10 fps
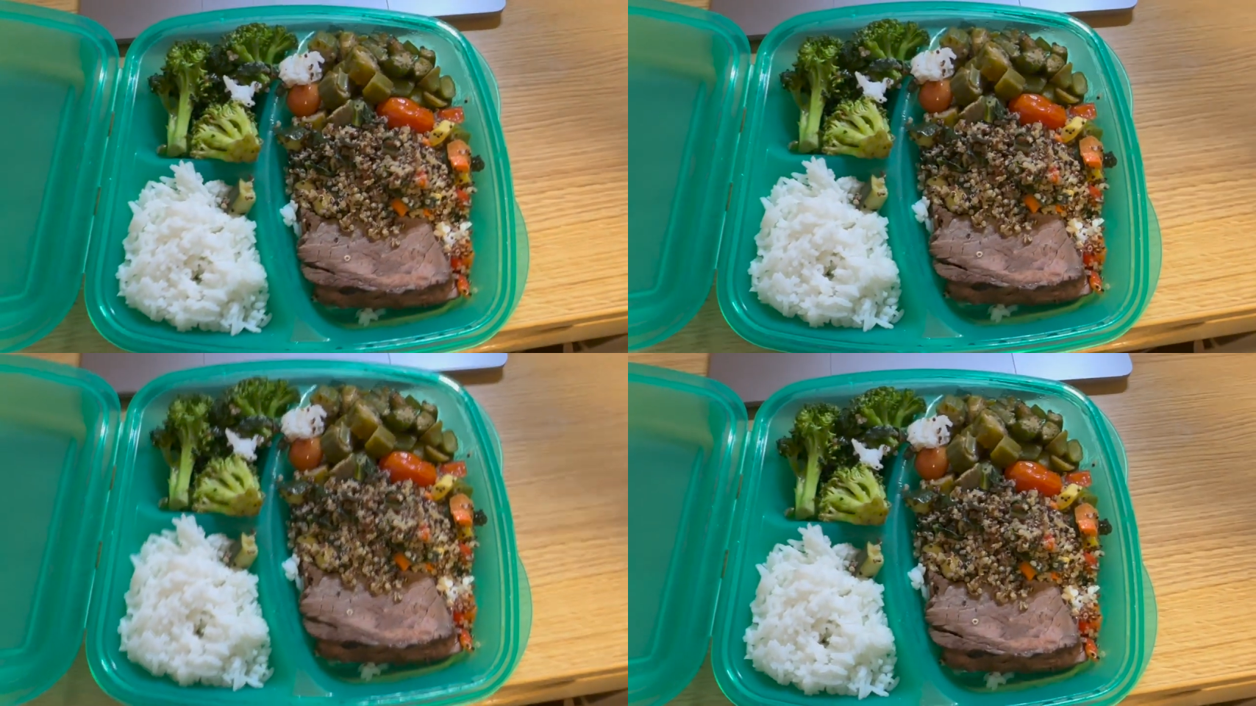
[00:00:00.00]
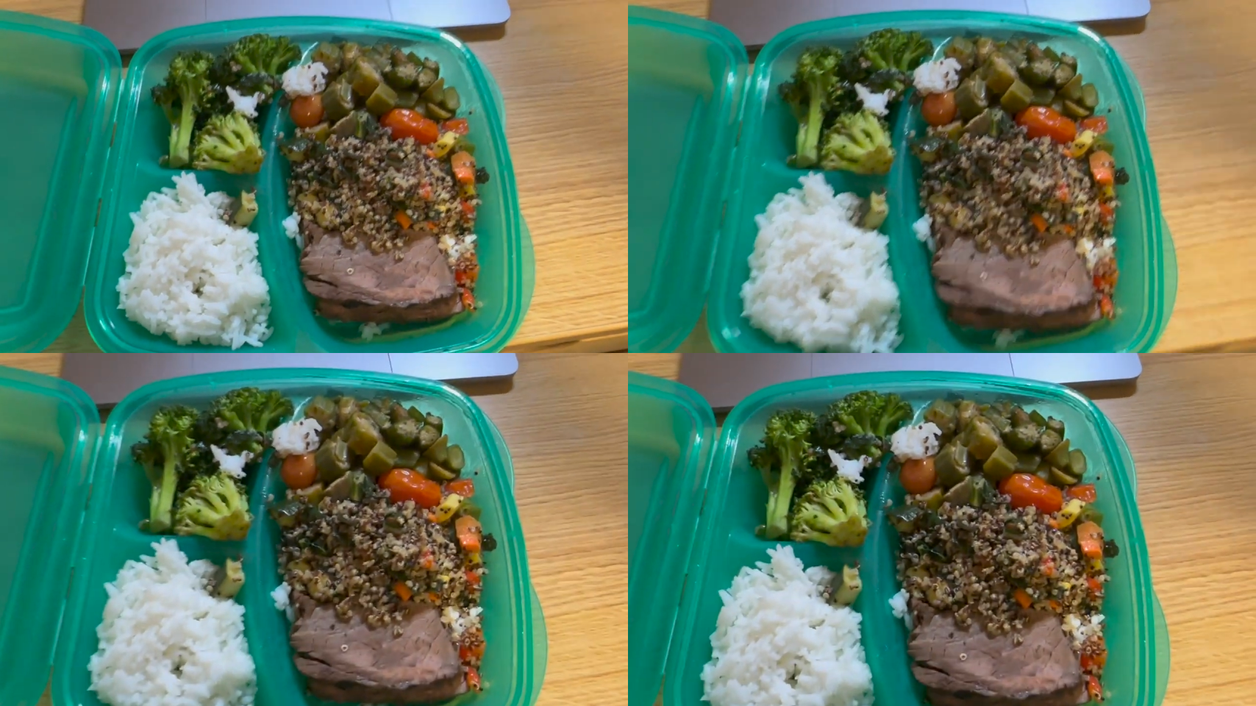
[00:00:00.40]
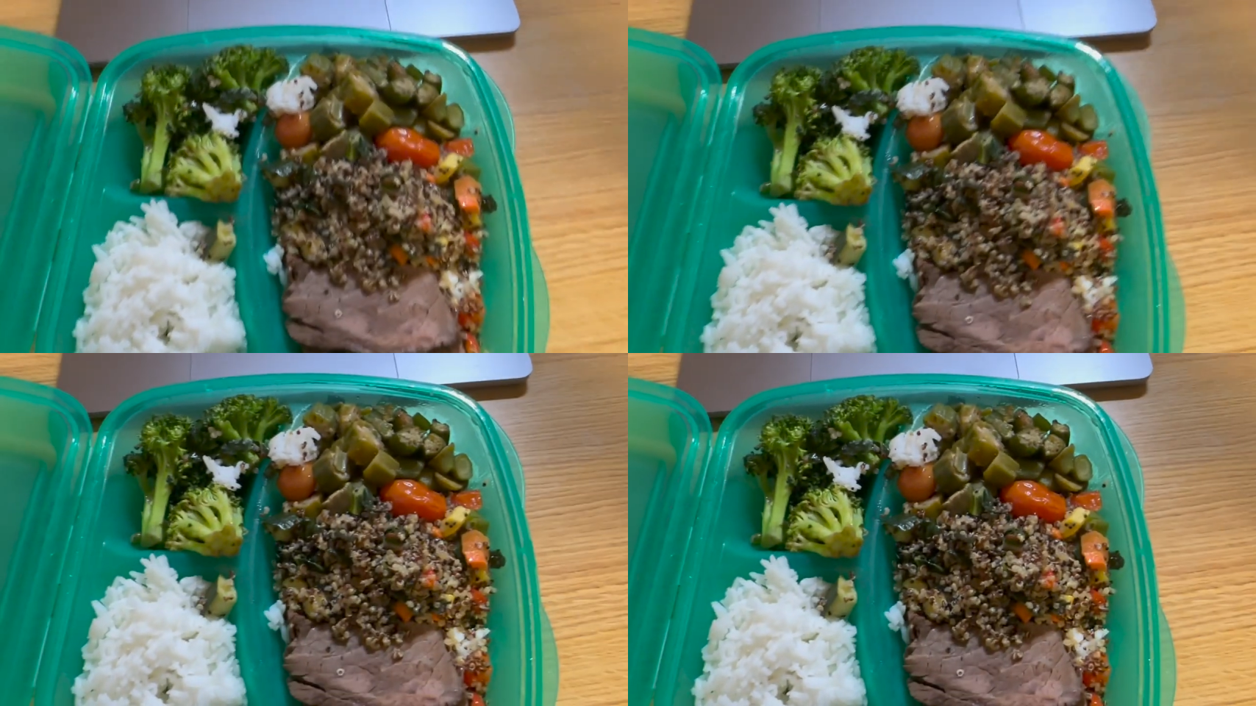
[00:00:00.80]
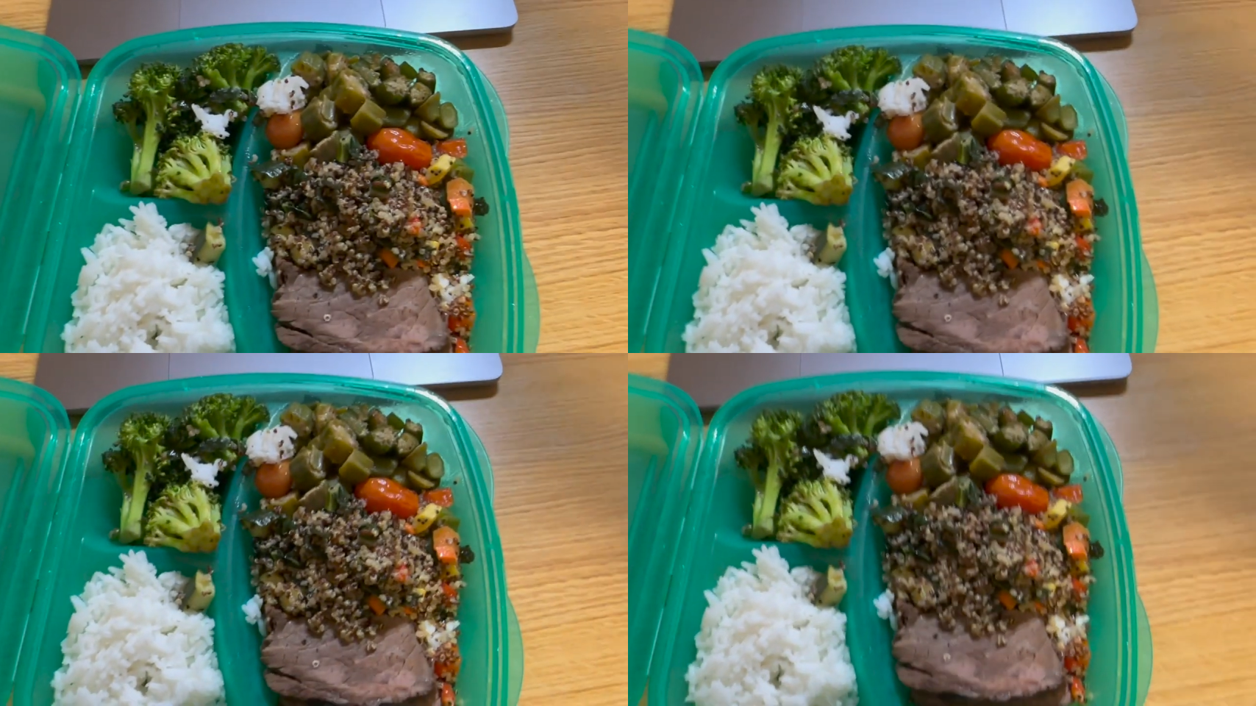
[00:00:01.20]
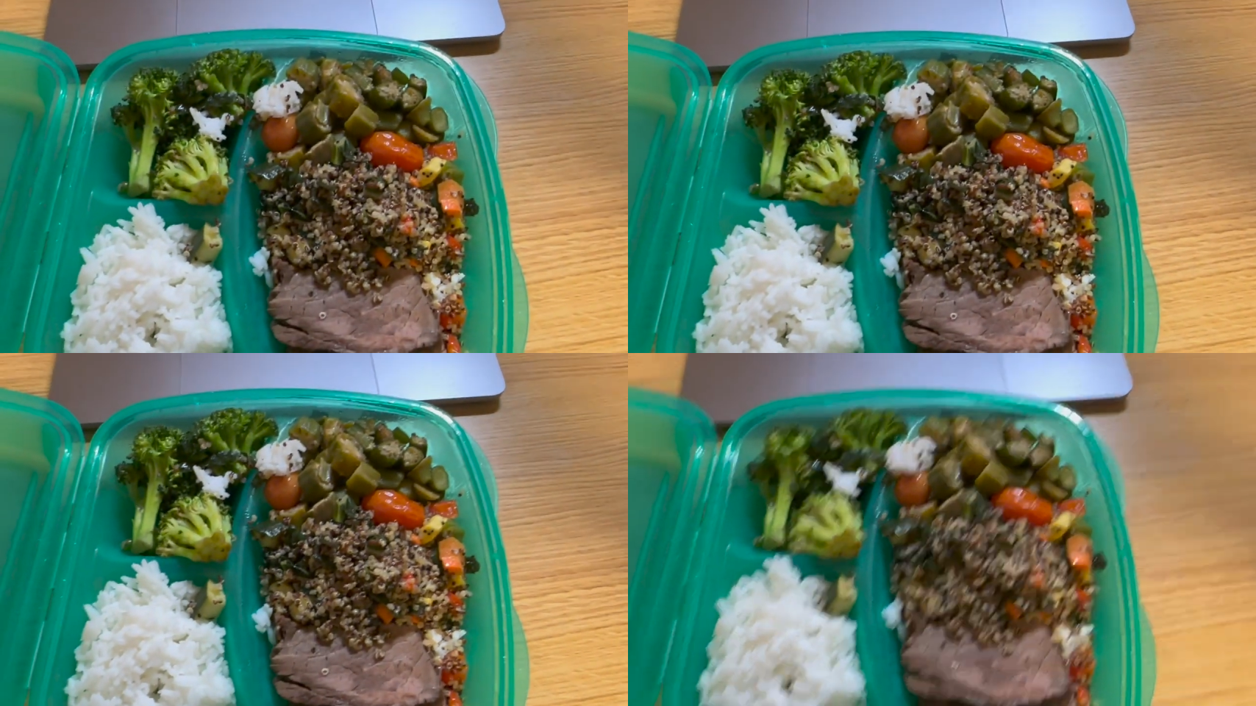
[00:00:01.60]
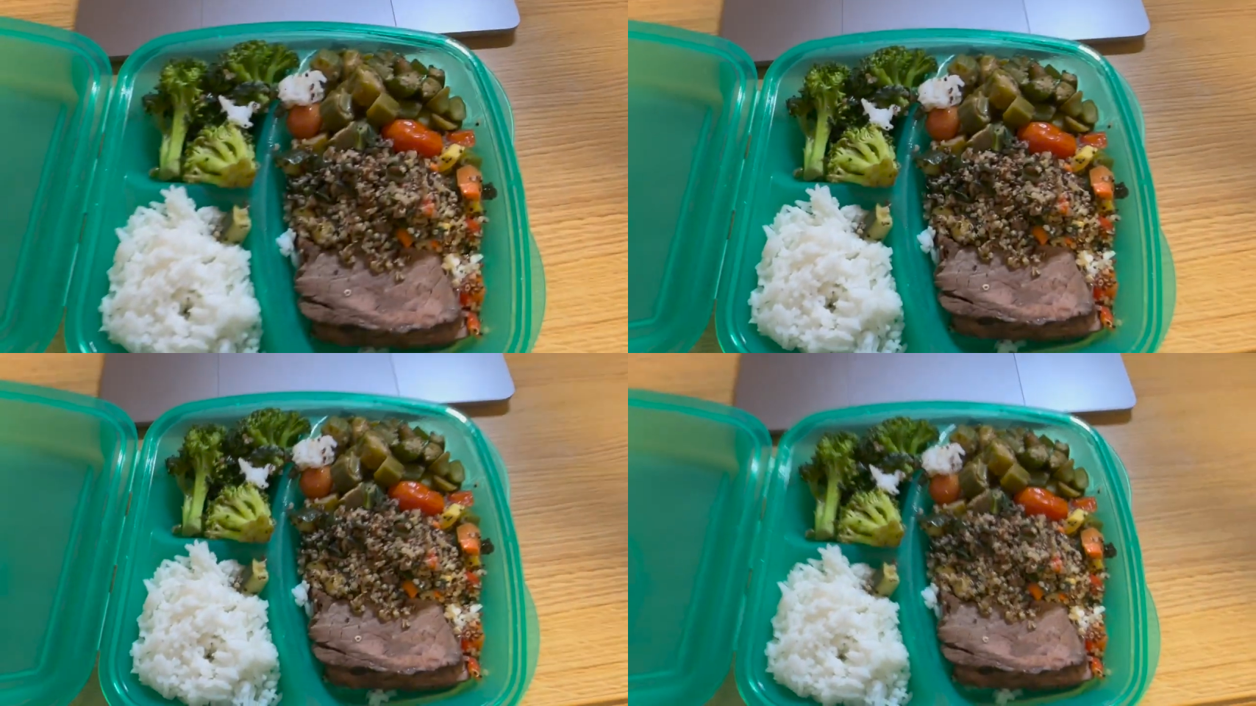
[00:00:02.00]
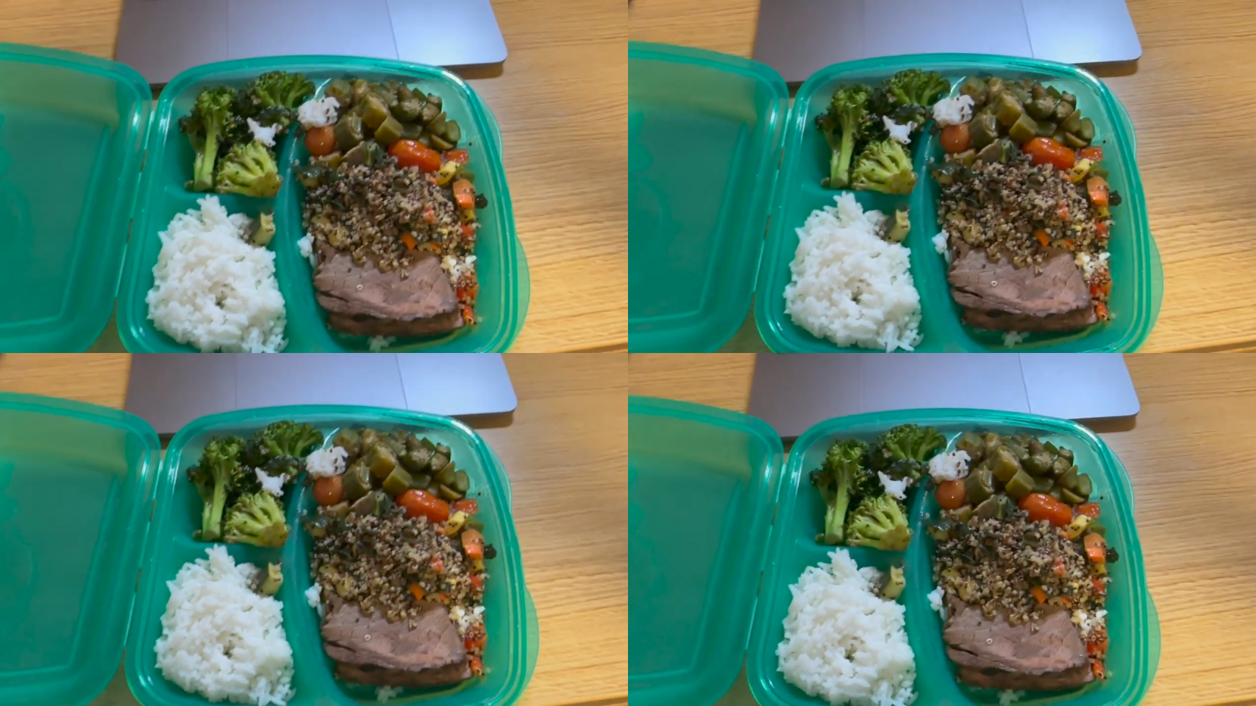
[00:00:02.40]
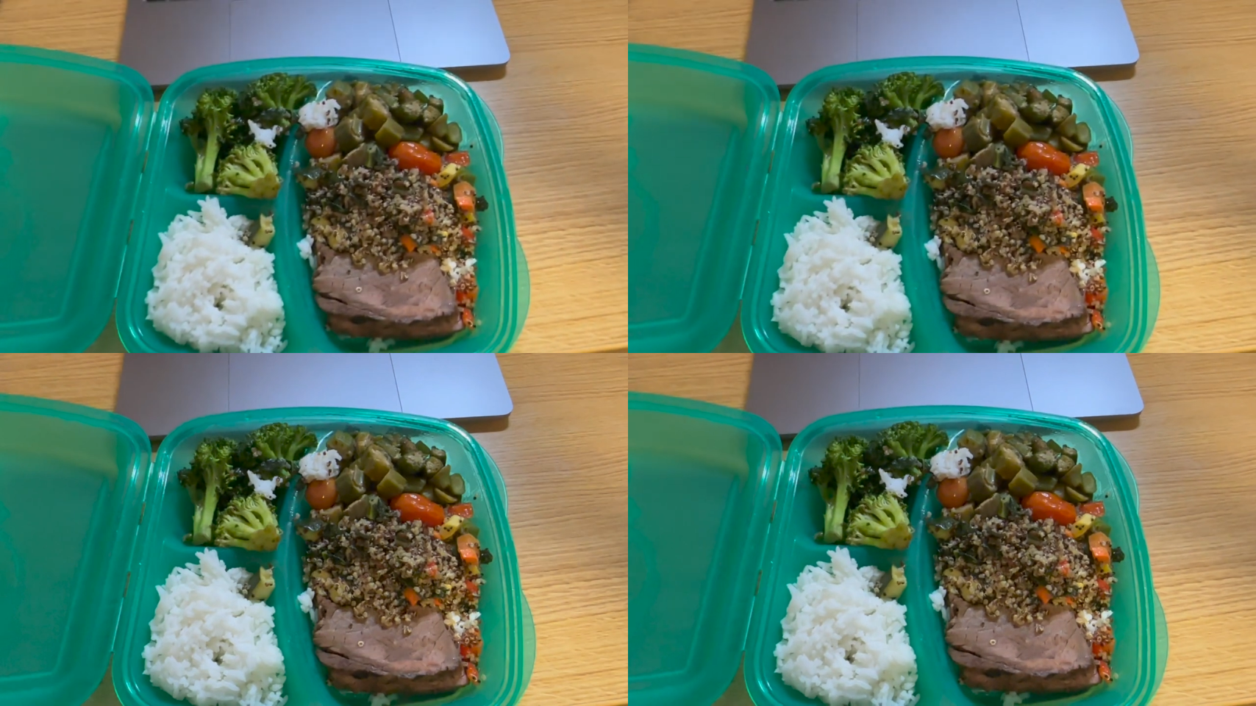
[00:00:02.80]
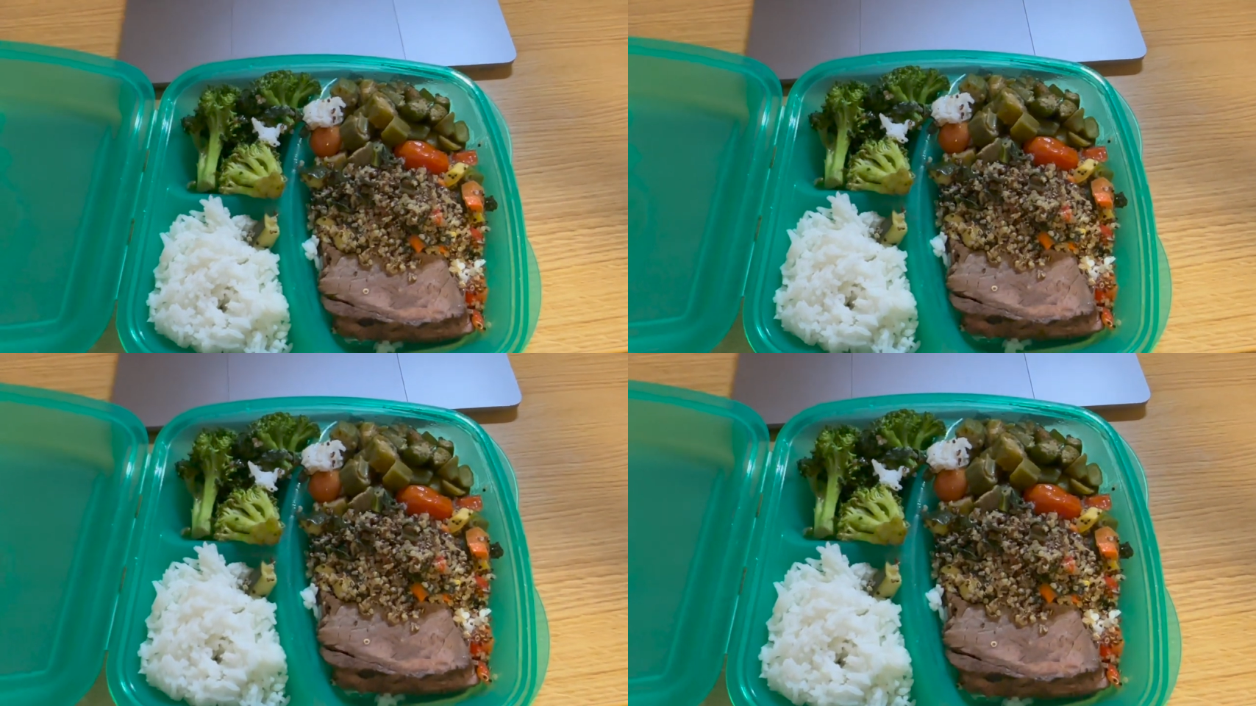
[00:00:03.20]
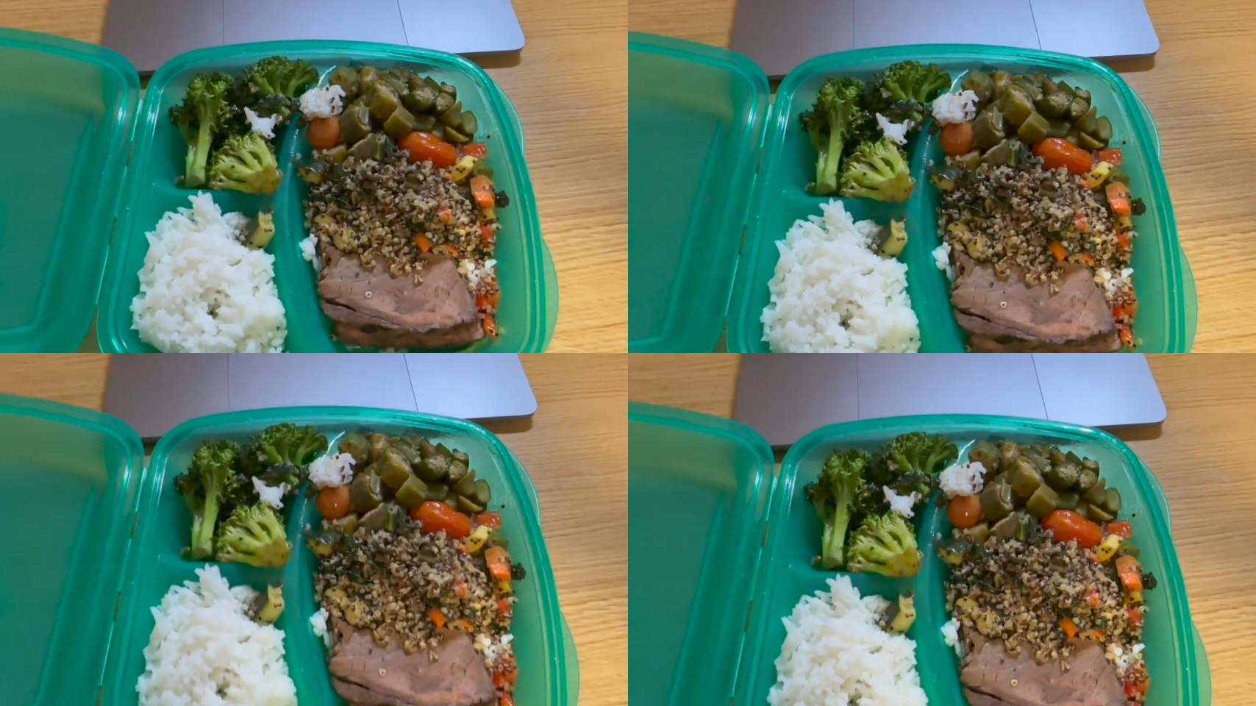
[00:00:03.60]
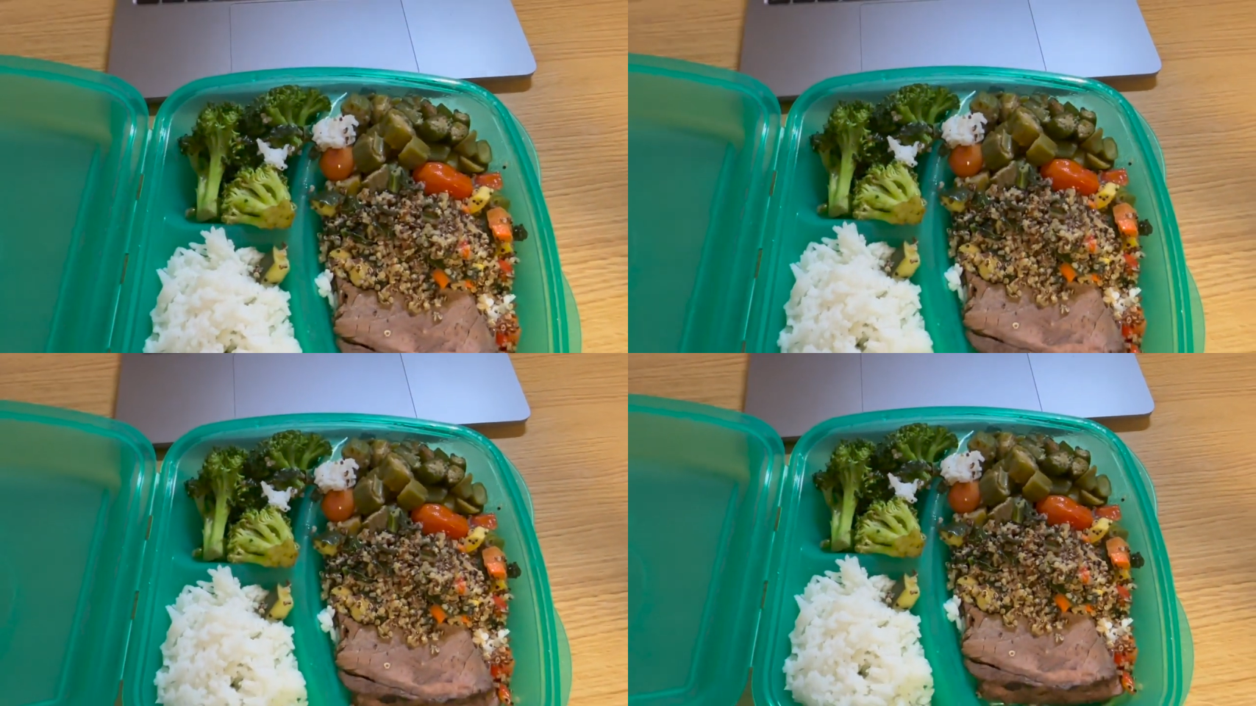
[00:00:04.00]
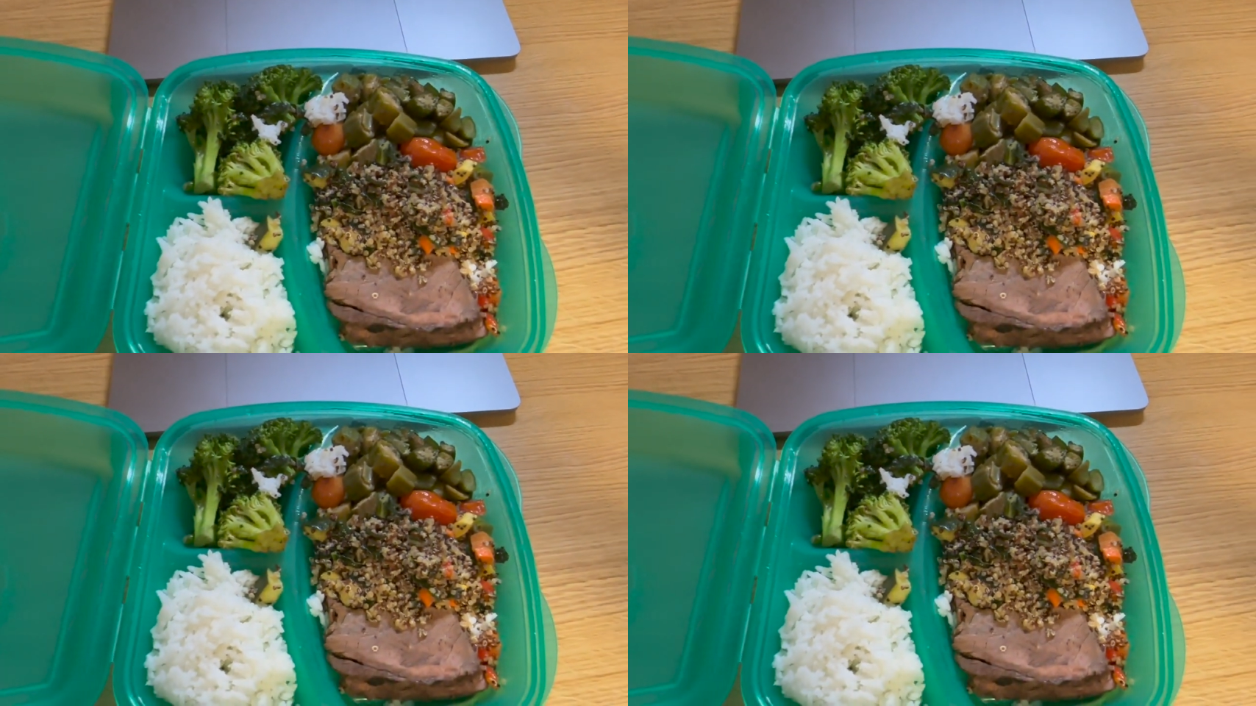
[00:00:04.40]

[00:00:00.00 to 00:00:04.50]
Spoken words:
No face is visible, so there are no lips to read.